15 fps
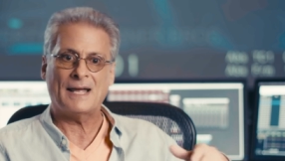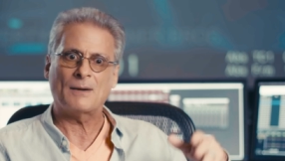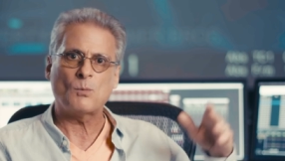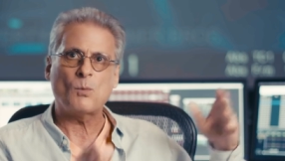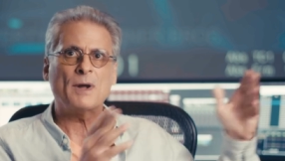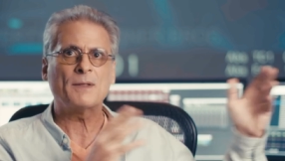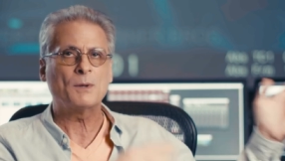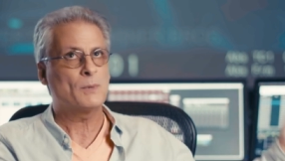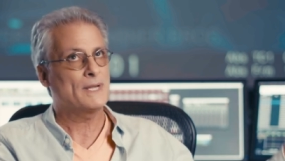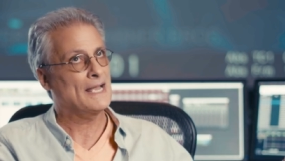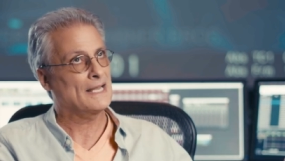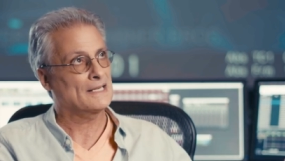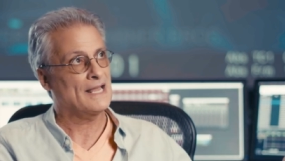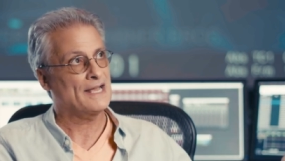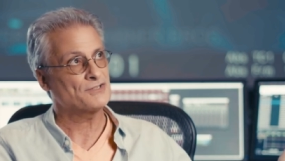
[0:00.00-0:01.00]
and one that we
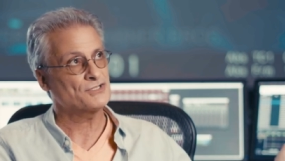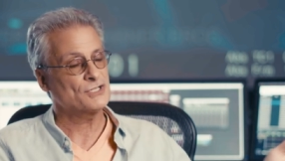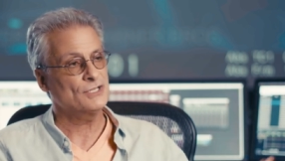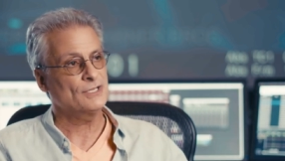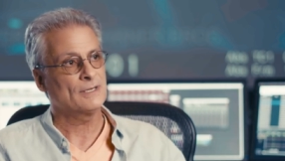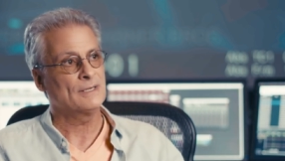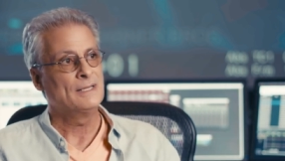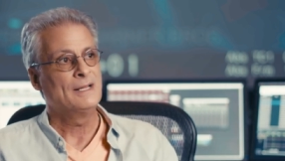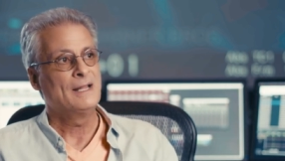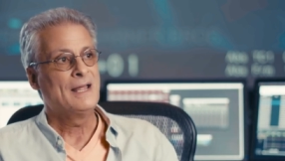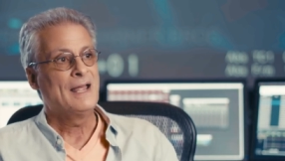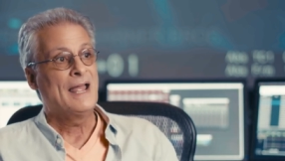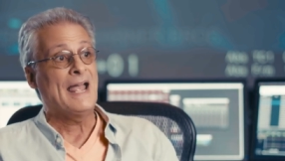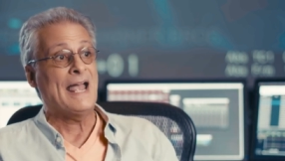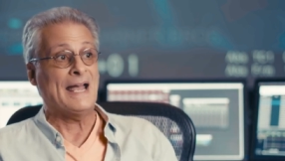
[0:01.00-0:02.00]
had last year.
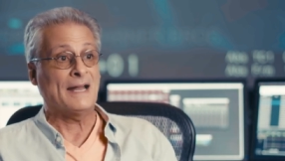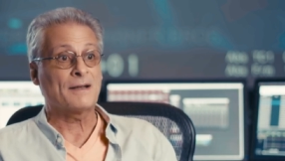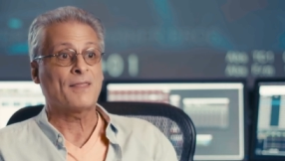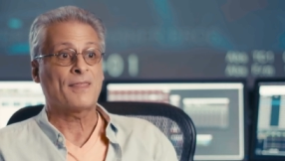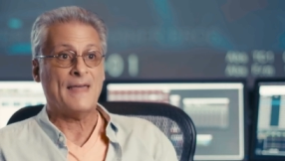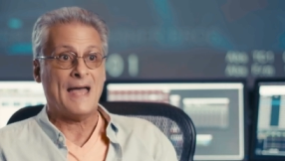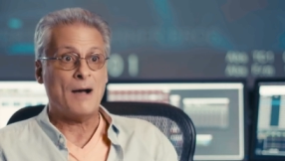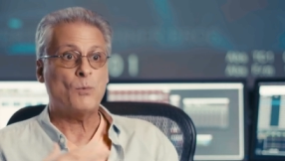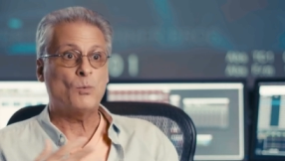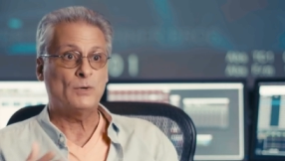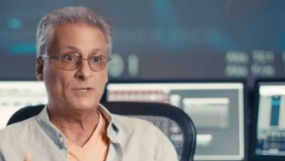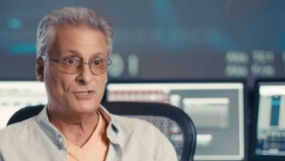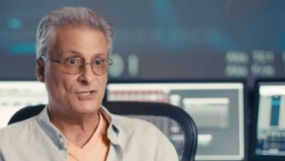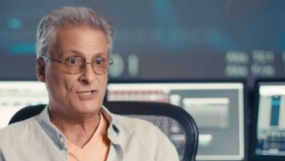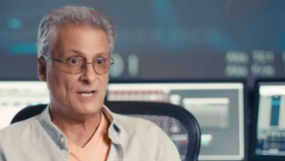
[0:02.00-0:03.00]
And that
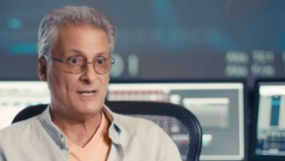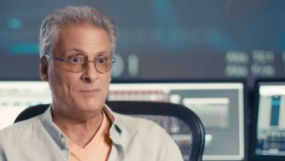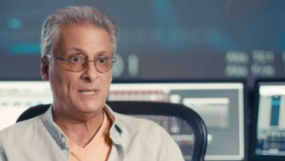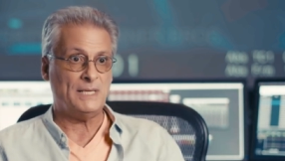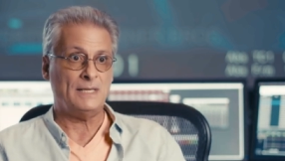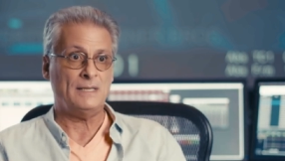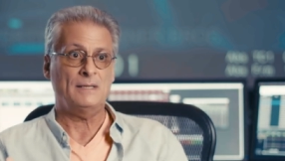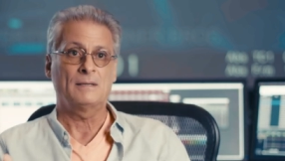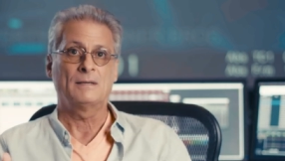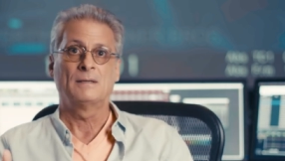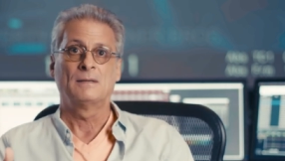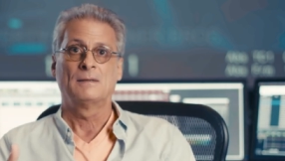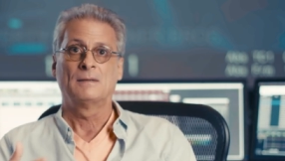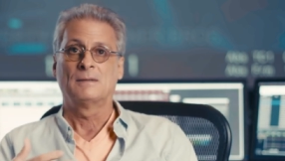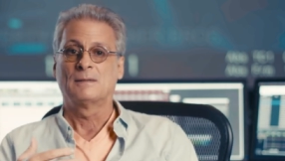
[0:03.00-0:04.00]
would see me
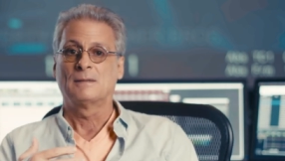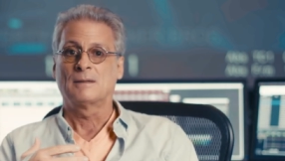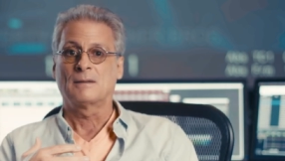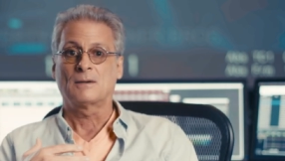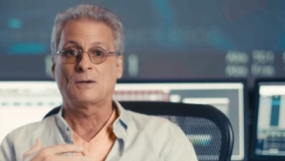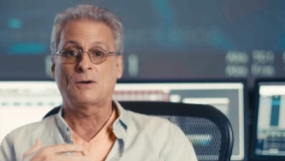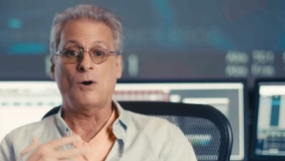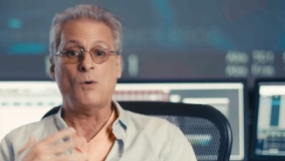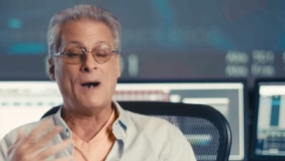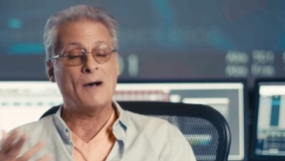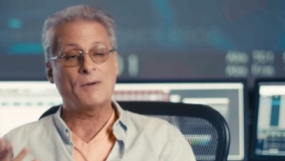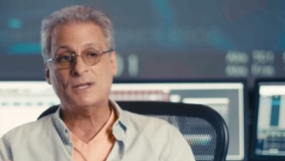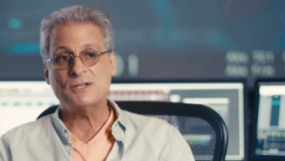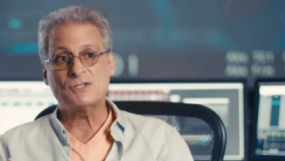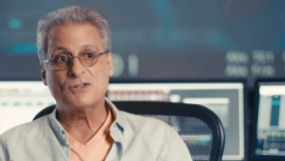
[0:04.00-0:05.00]
go
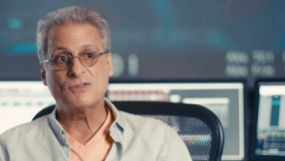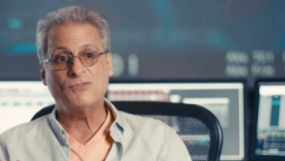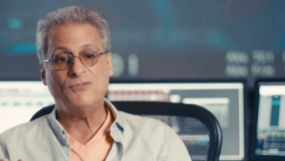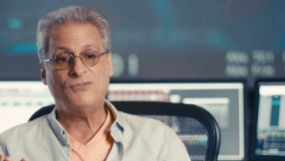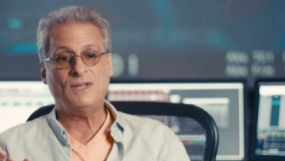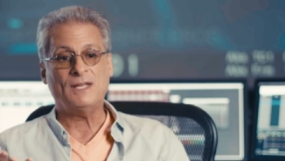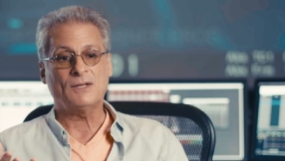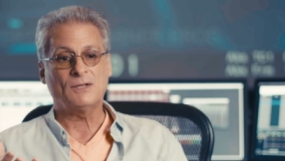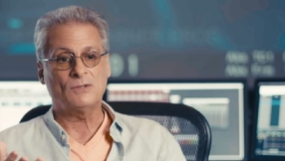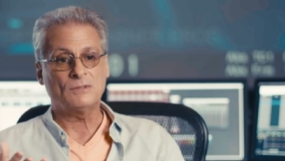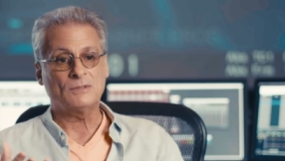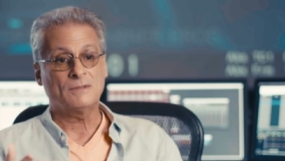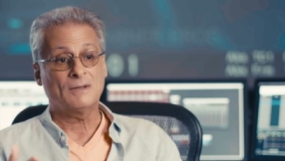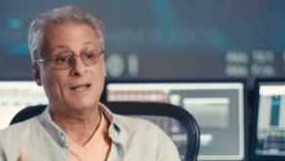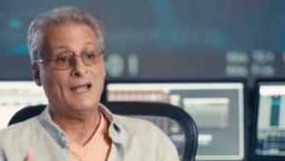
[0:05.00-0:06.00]
out into the
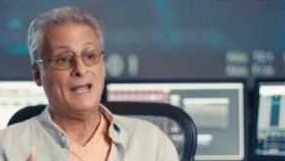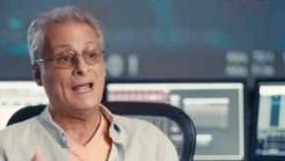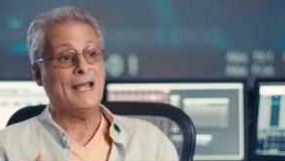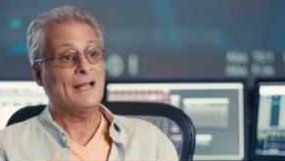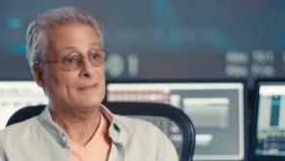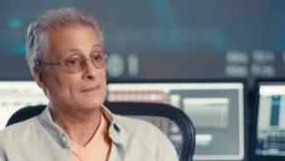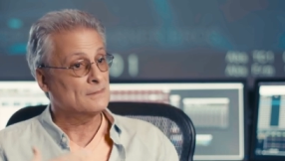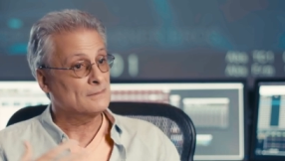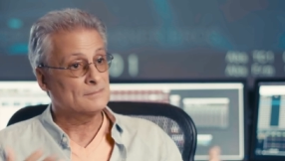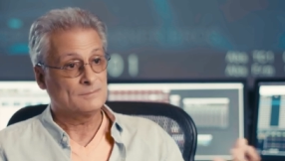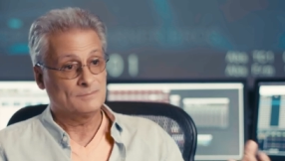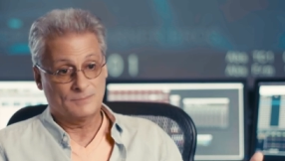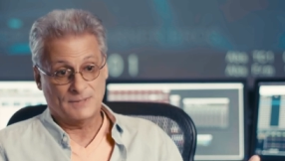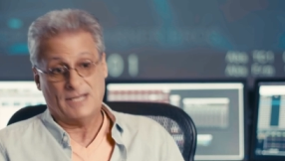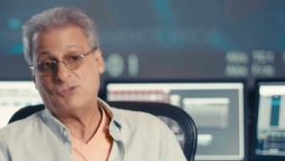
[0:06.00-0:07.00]
field and
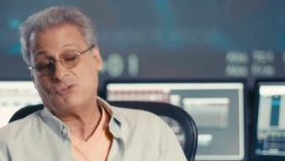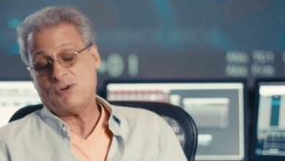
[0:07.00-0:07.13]
get